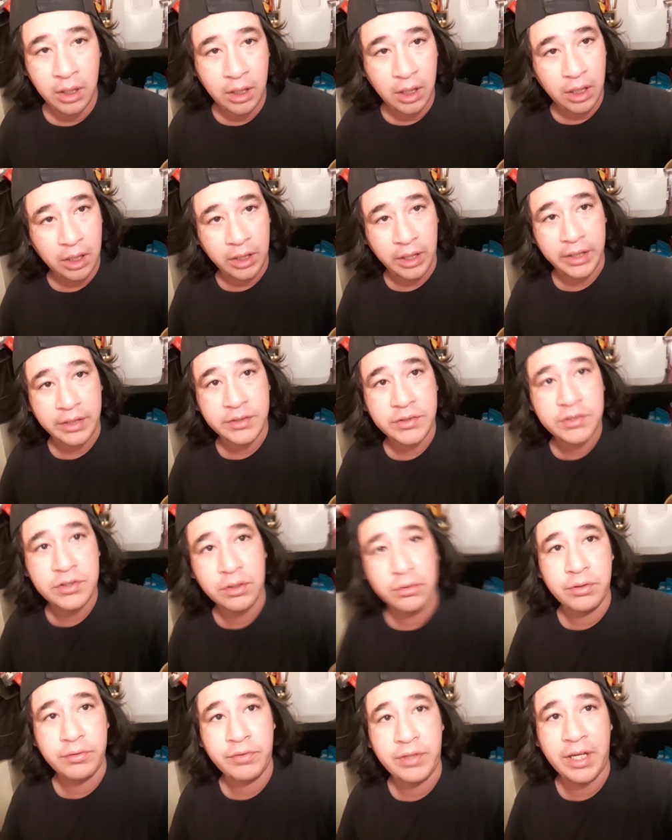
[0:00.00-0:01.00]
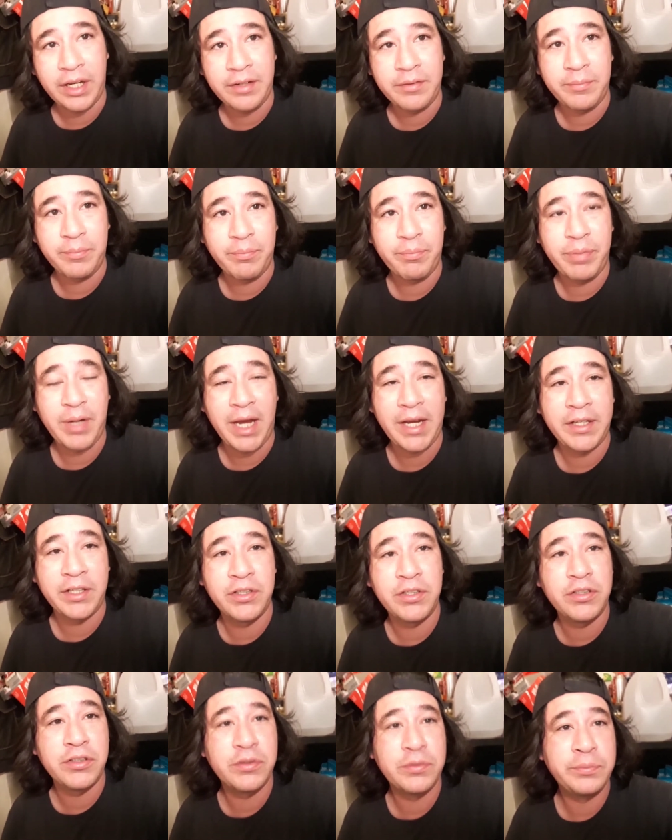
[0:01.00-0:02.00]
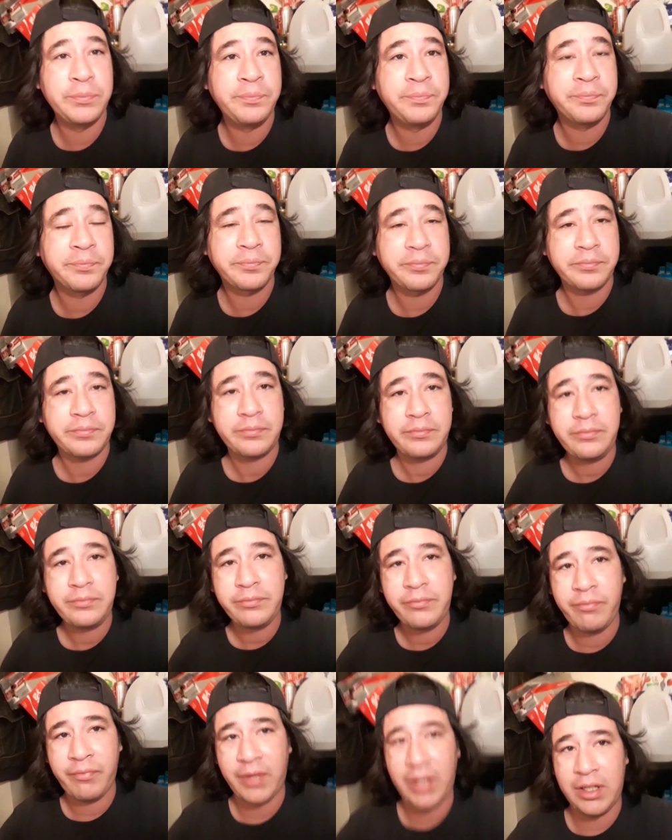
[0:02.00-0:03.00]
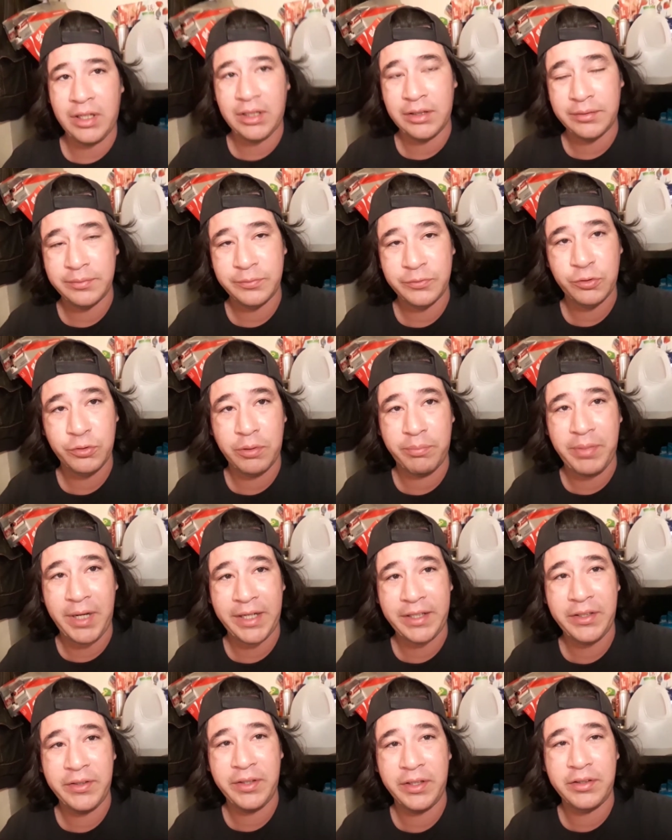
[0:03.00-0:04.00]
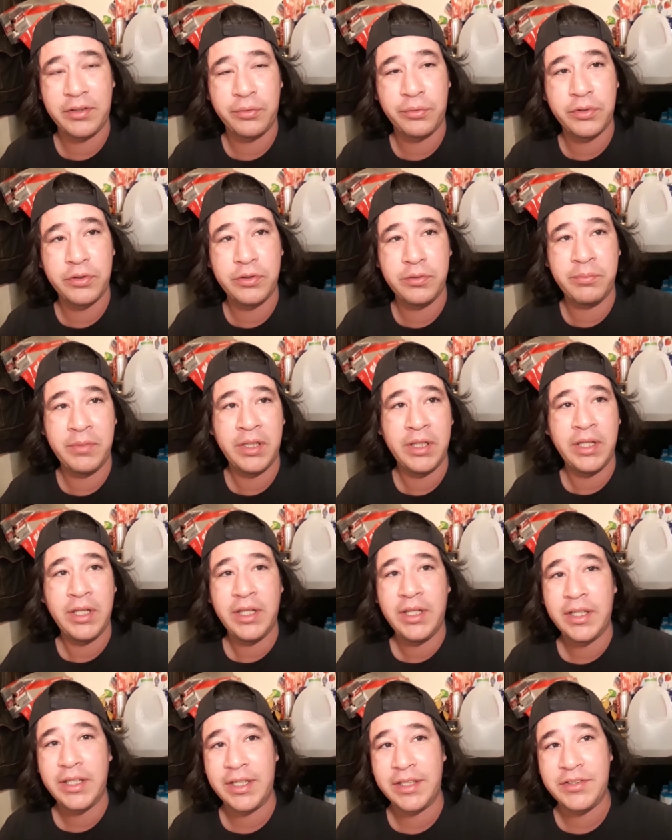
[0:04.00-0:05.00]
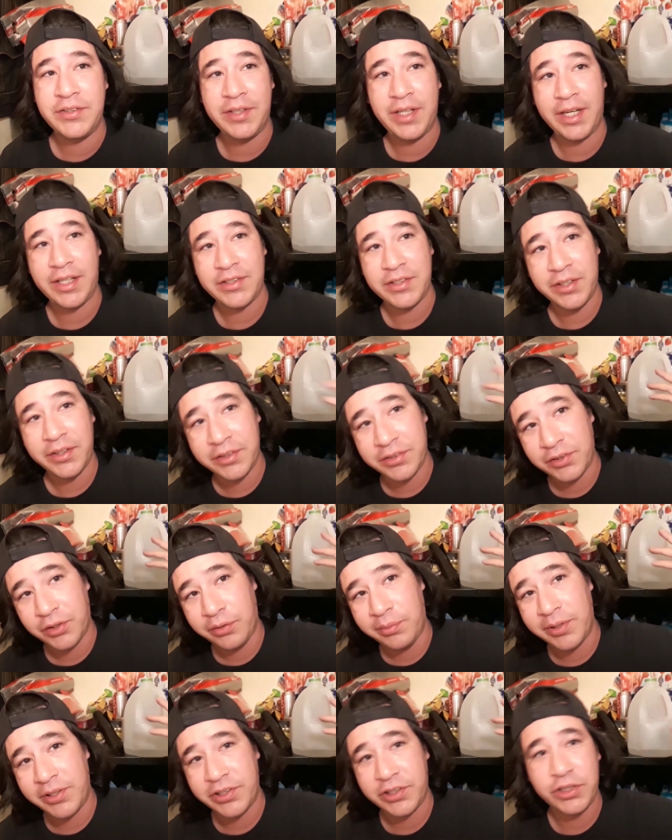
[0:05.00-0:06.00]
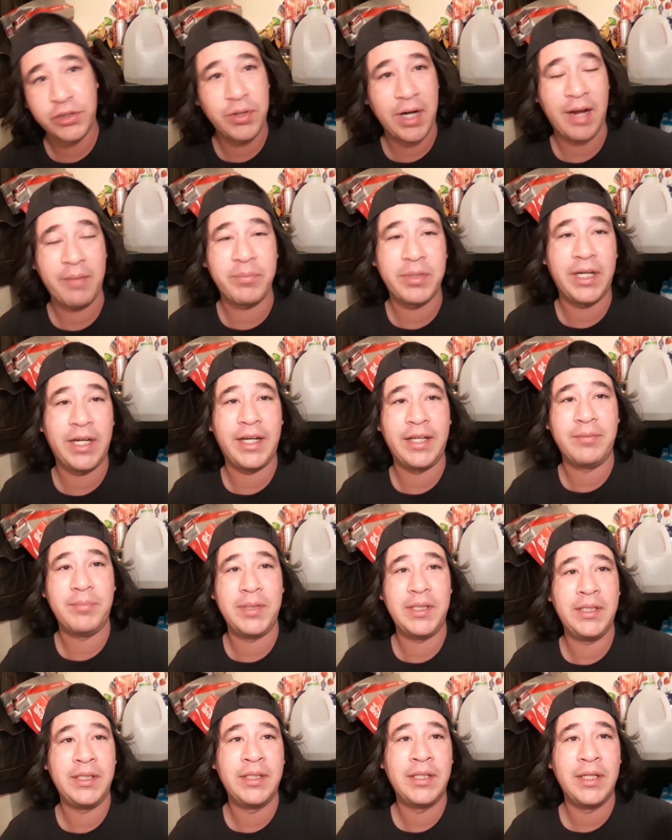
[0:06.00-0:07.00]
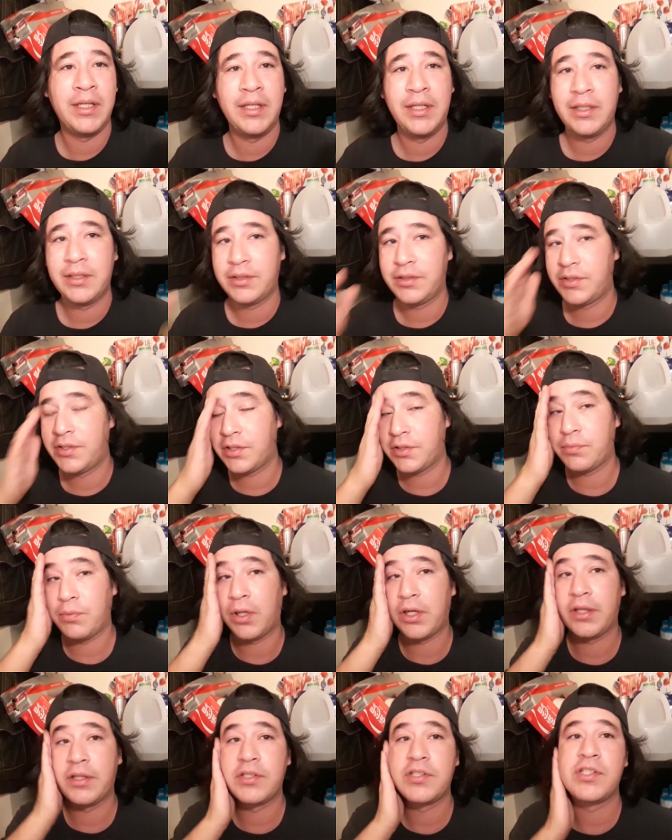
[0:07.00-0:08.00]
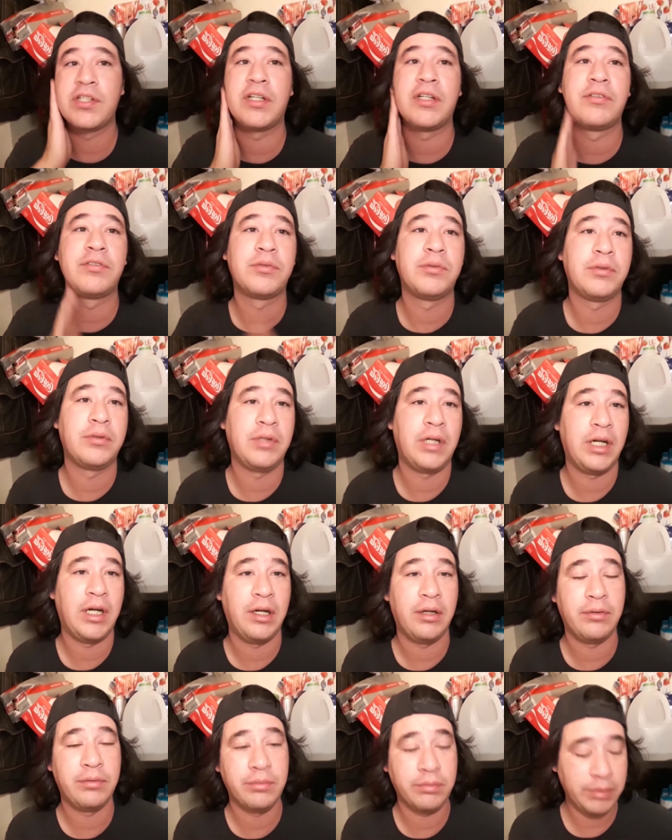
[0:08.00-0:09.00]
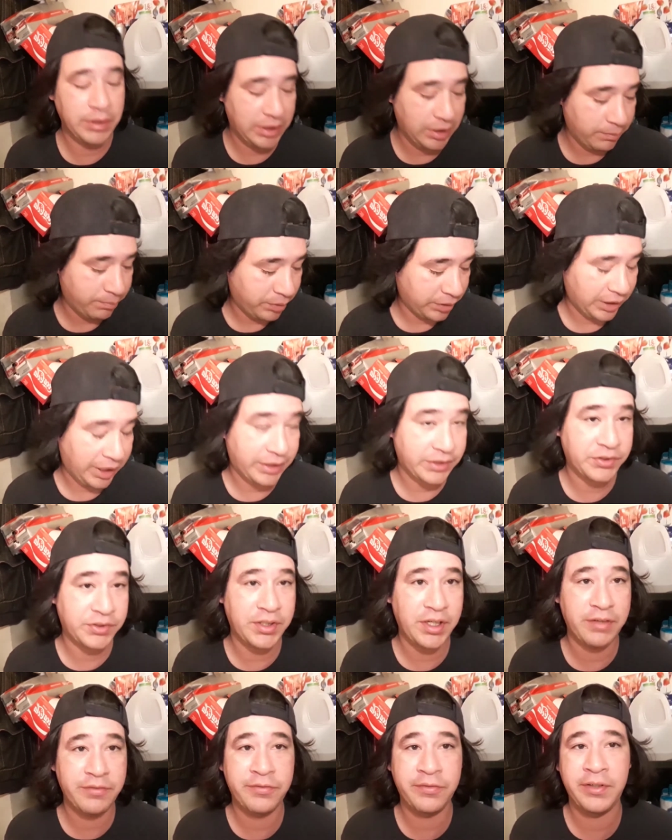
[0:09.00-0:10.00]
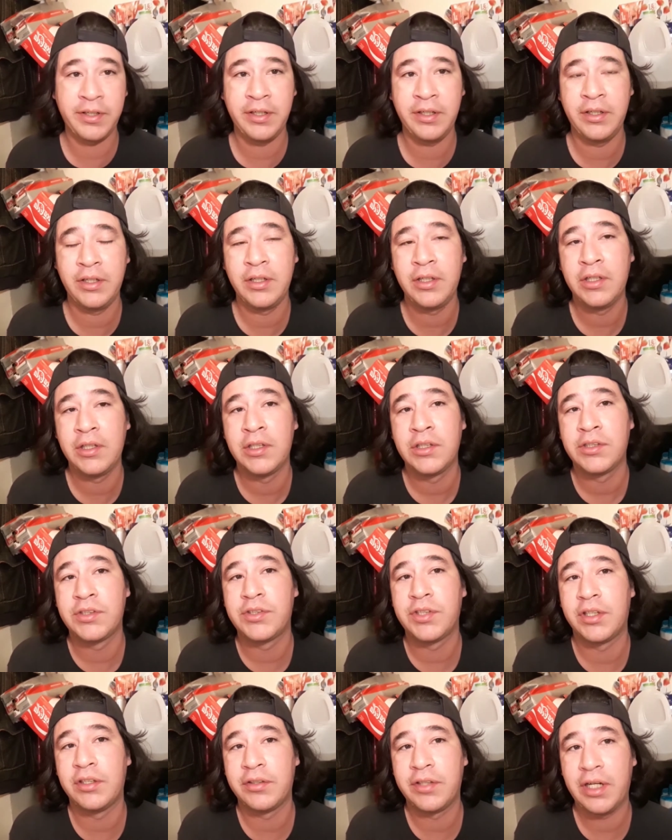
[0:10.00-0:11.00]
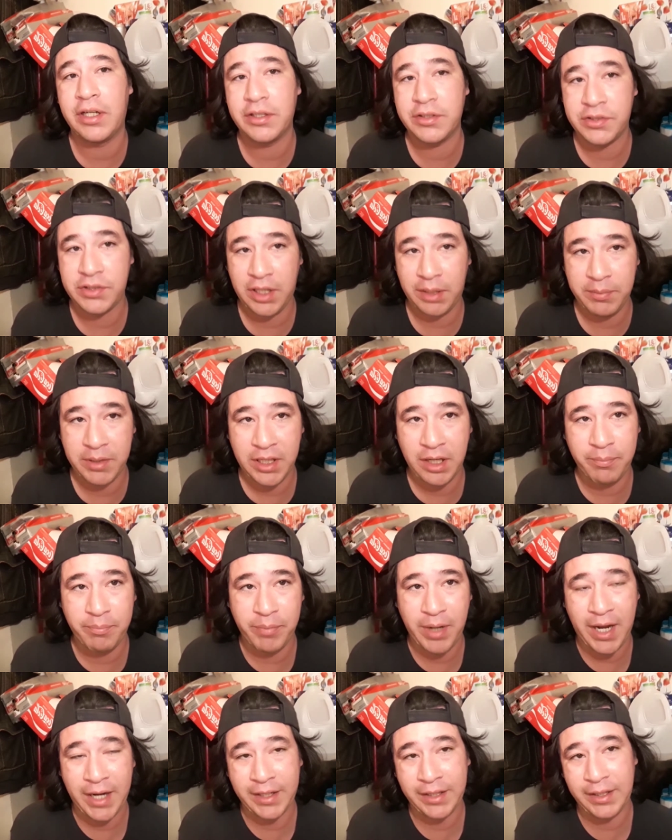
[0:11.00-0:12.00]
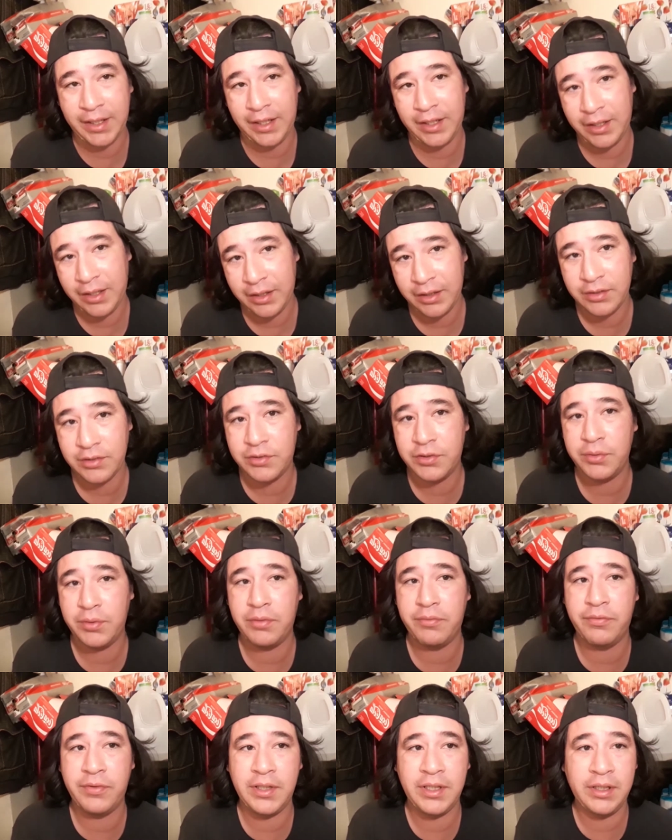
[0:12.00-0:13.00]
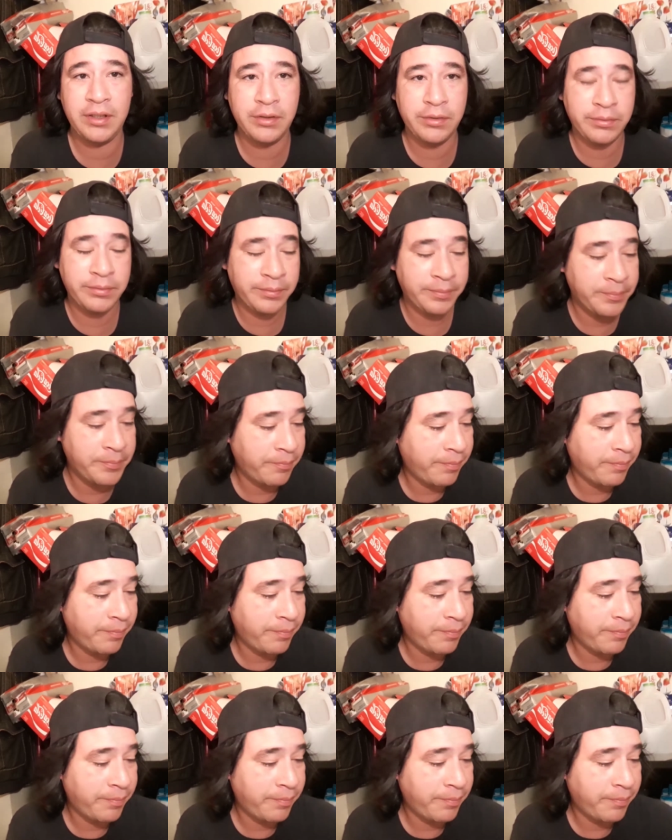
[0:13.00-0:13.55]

All right, so we've gotten back home. Um, we're back here at the room. In case you can't tell, there's a whole bunch of crap behind me. It's just one of the shelves where uh, we keep a lot of stuff. So now it's time to get back into the video.